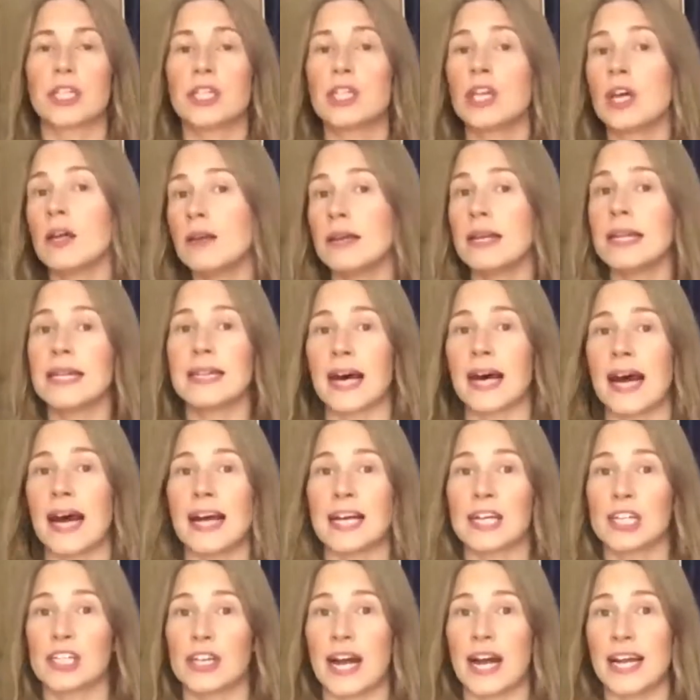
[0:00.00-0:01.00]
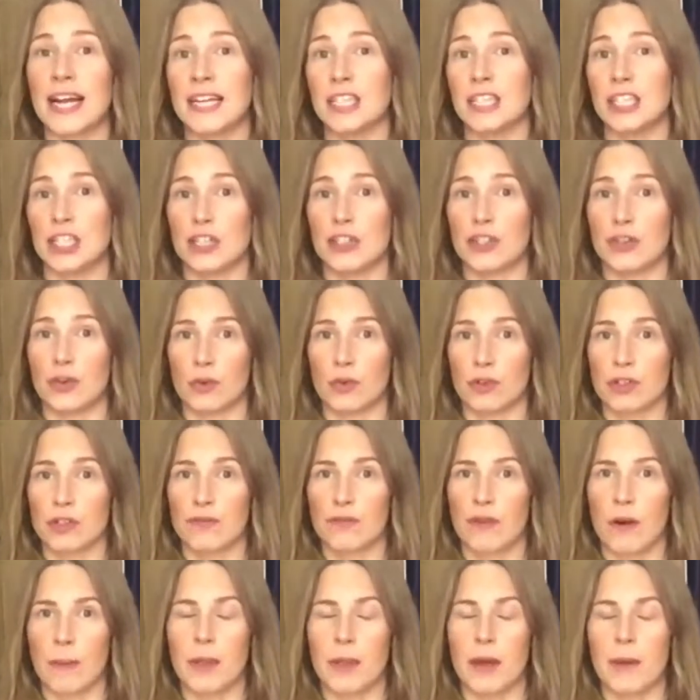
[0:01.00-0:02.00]
I don't need that extra energy source
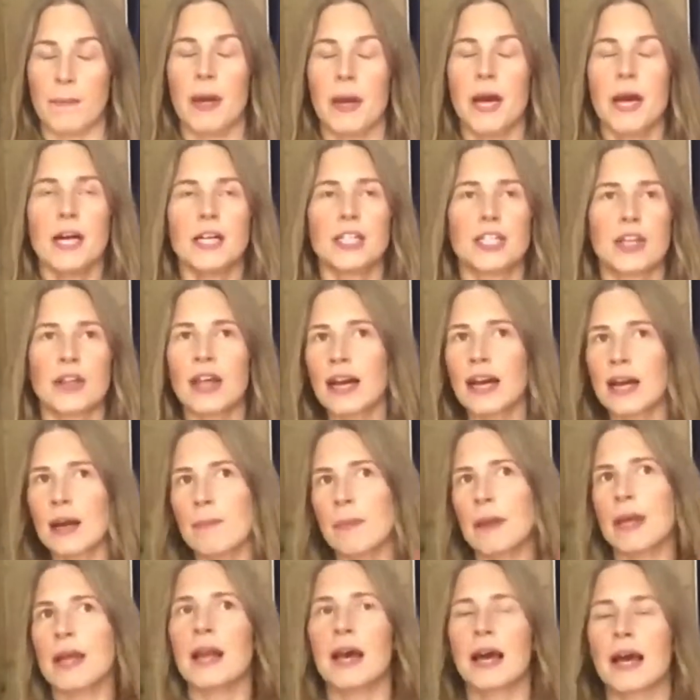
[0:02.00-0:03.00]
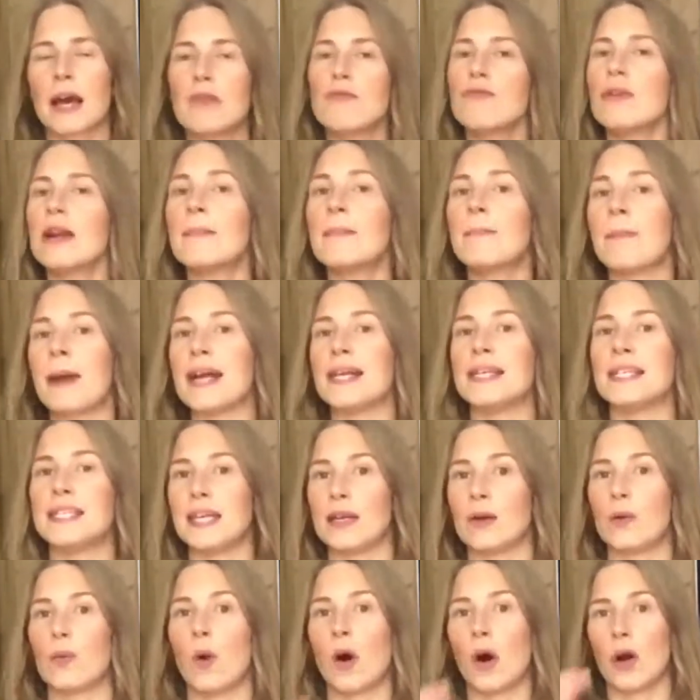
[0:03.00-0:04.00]
from them. So that can be like a really
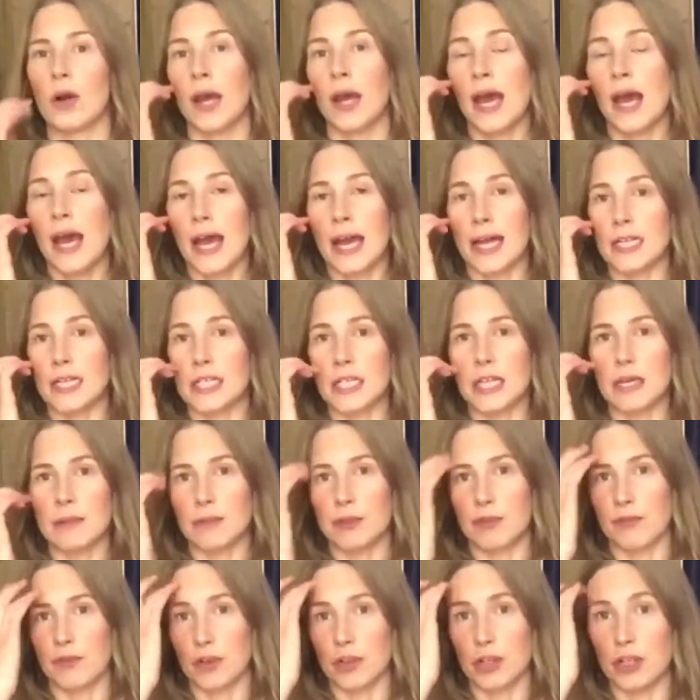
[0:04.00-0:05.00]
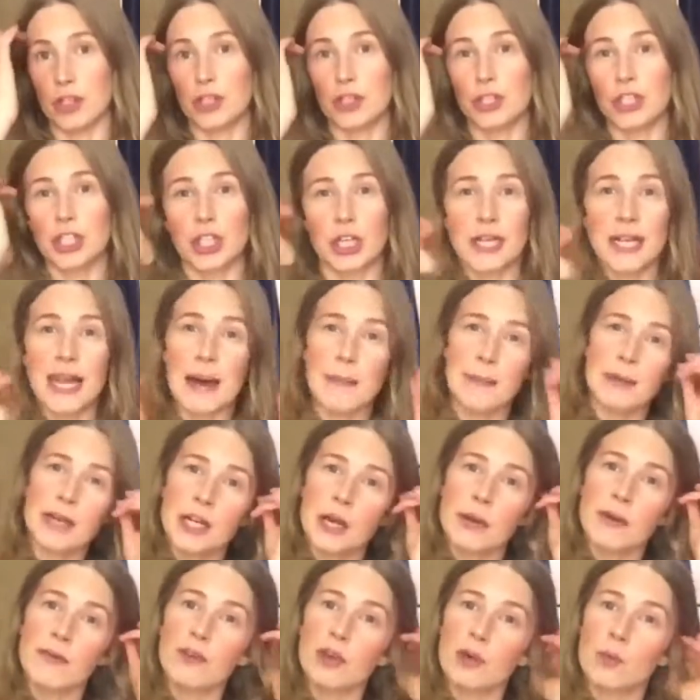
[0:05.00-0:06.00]
basic one in terms of your nutrition. Let me
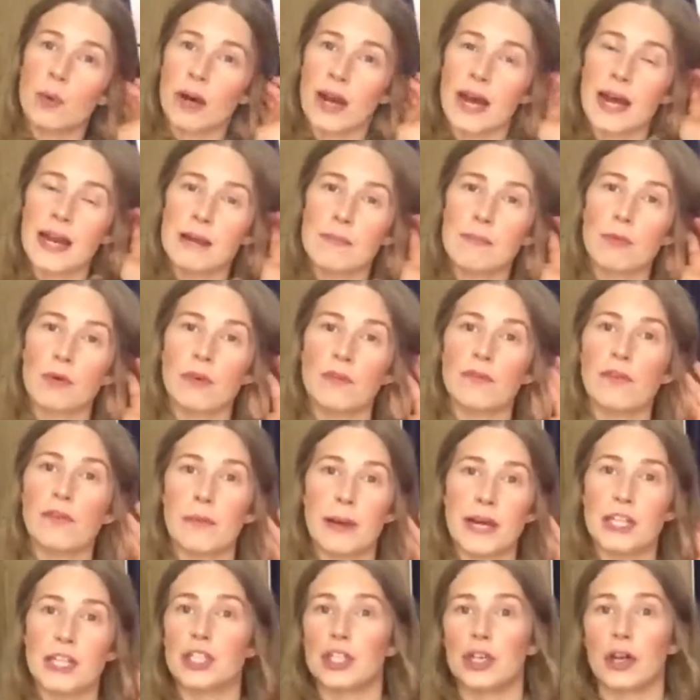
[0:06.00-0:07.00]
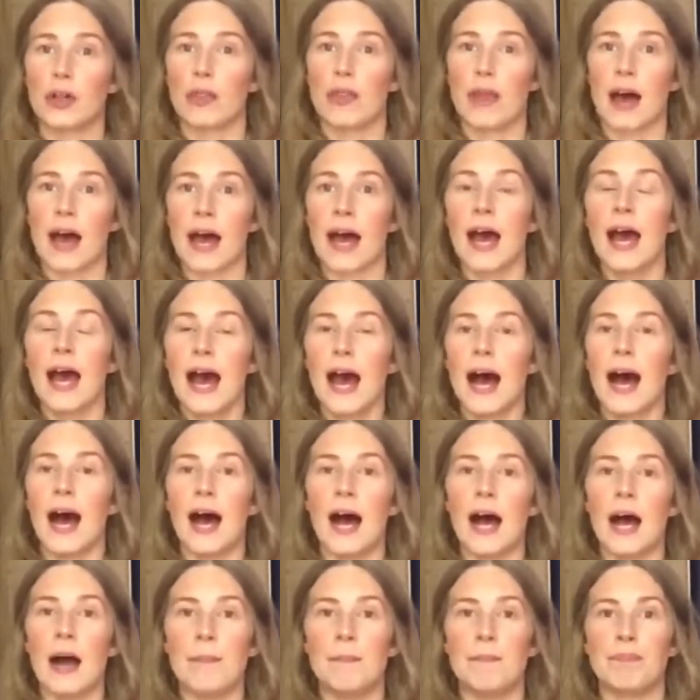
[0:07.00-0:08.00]
know if you want any more information on that,
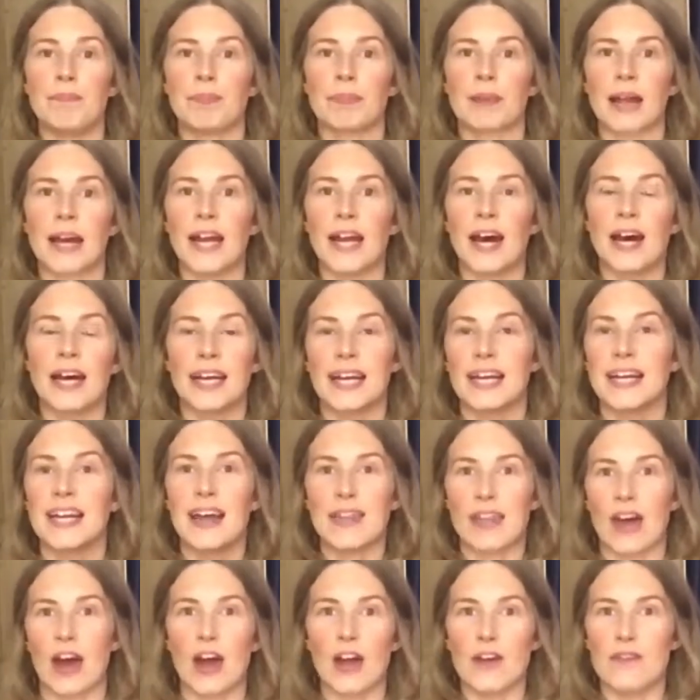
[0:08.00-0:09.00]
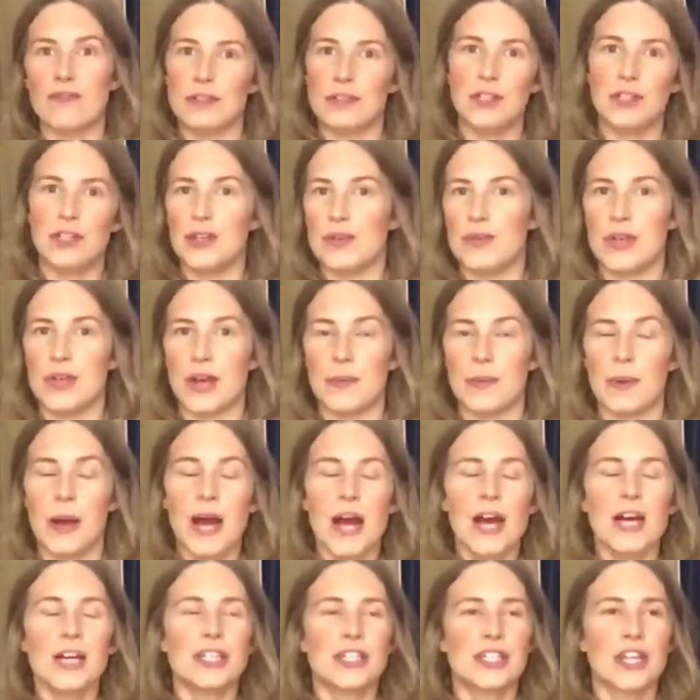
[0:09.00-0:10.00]
and I can get that over to you.
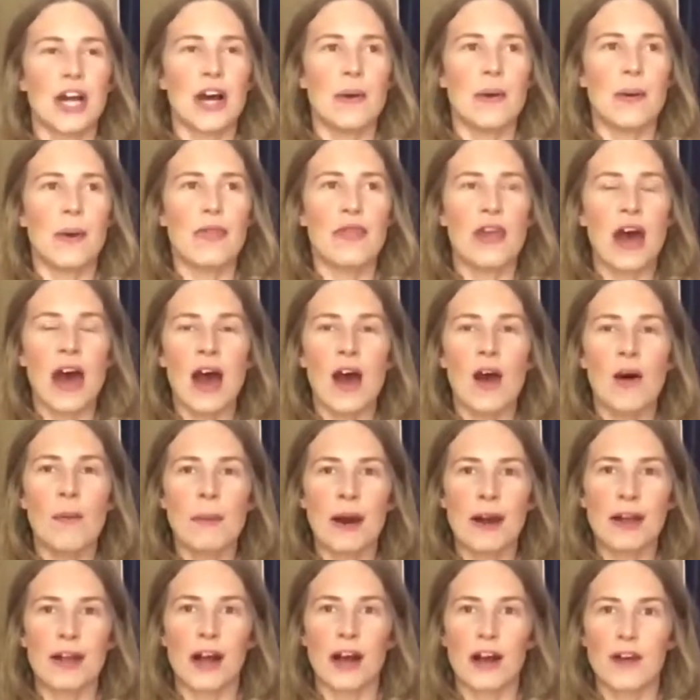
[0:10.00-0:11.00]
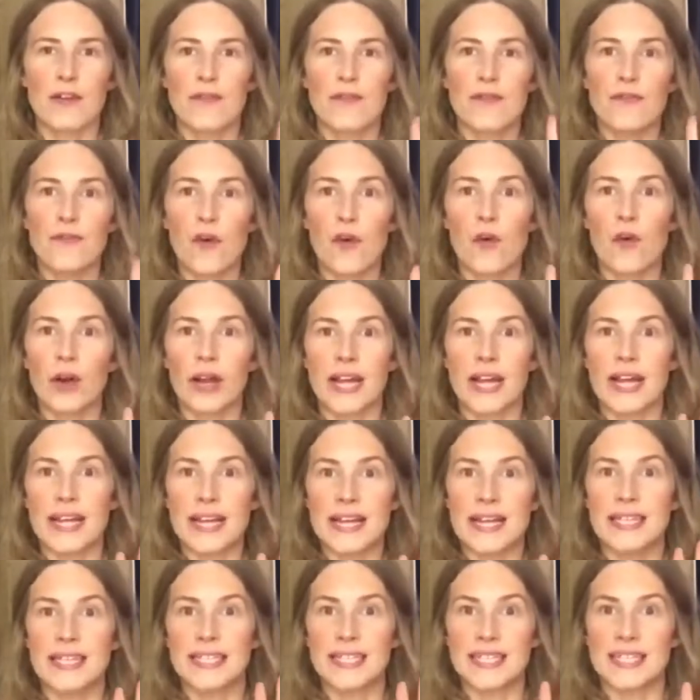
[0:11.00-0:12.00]
So there are my kind of 4
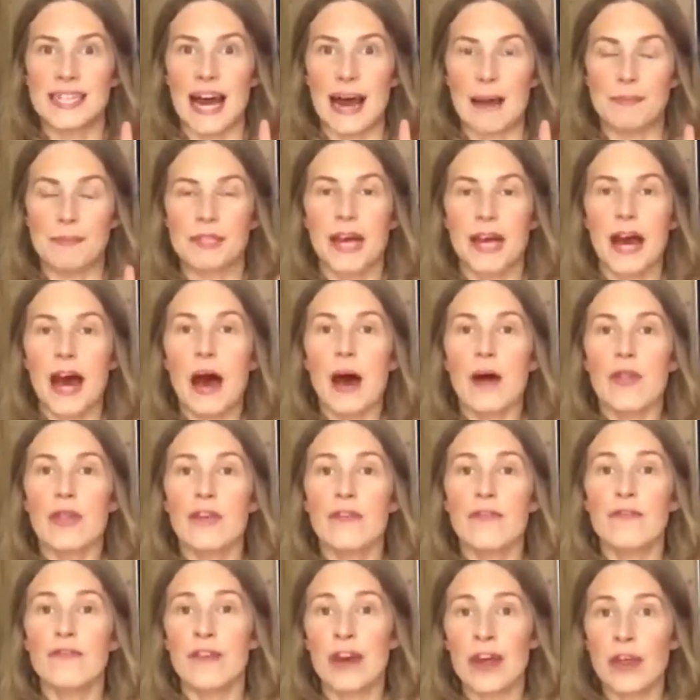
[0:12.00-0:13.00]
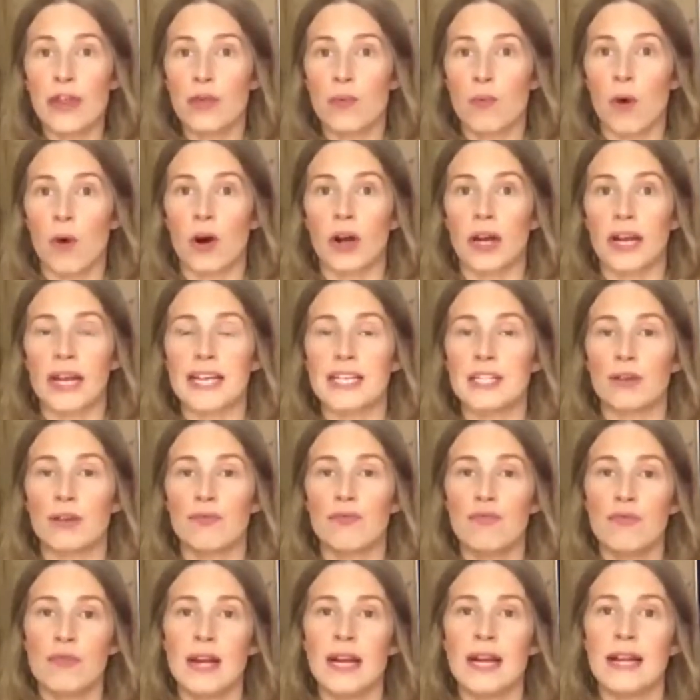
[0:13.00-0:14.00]
key steps. The 5th one is a
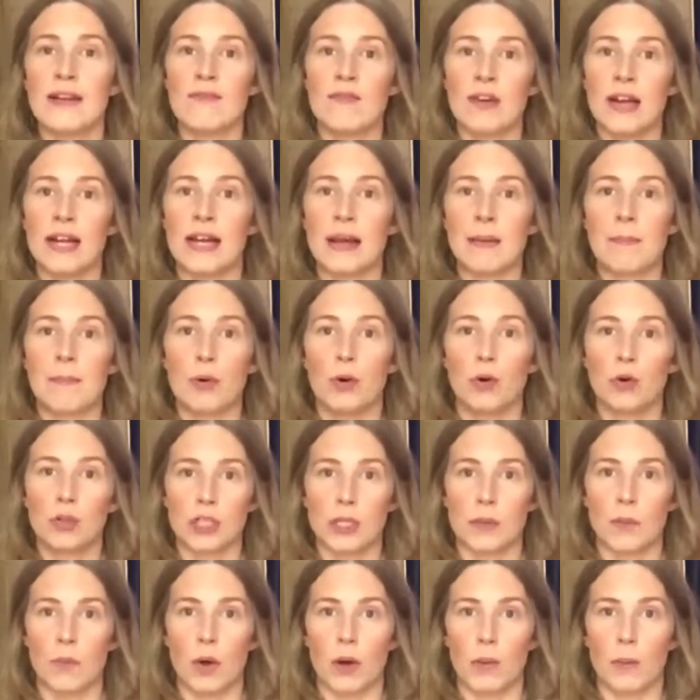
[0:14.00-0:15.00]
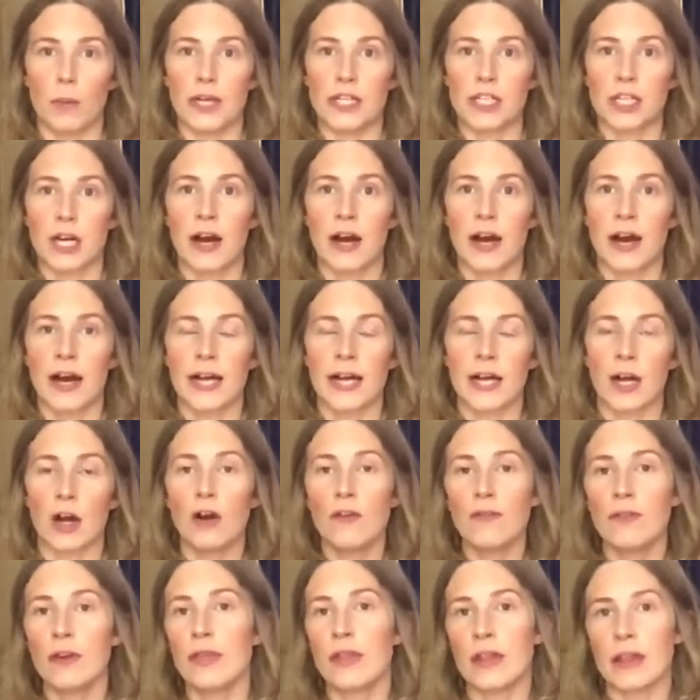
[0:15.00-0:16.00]
really, really important one, which I
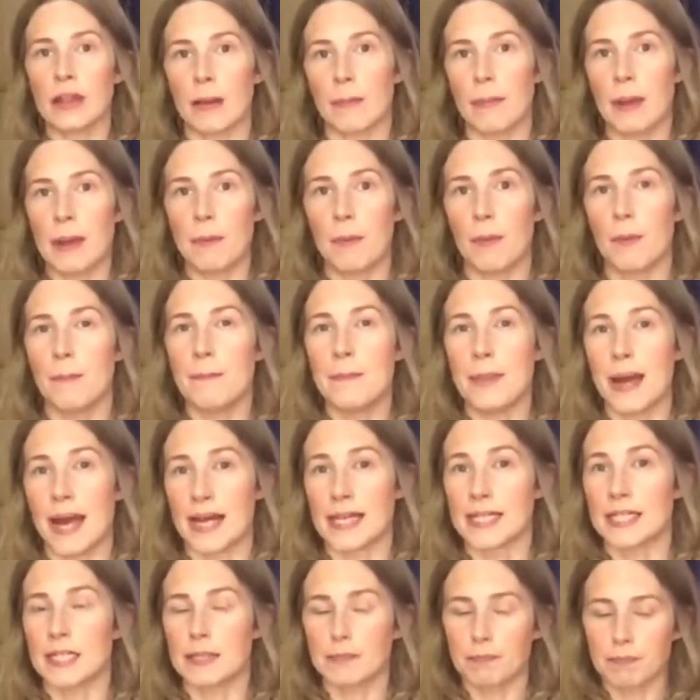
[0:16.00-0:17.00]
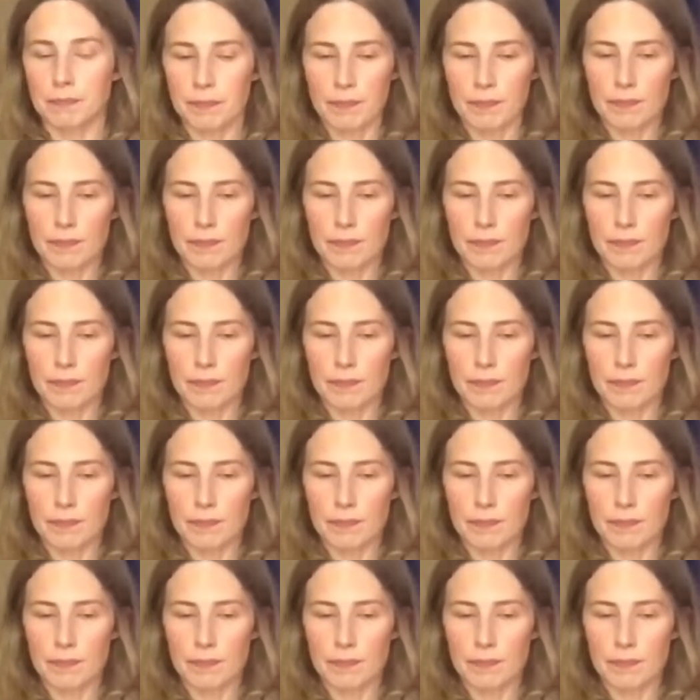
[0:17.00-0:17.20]
often think that people miss.